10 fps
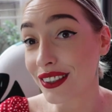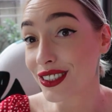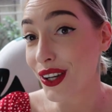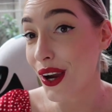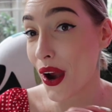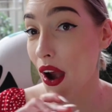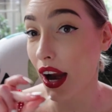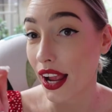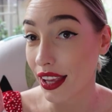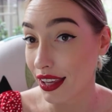so
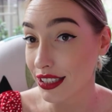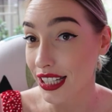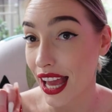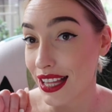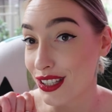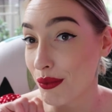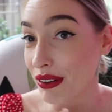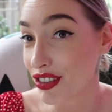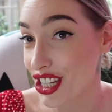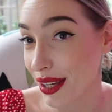get your hands on
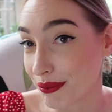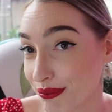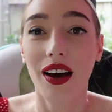one for cheap.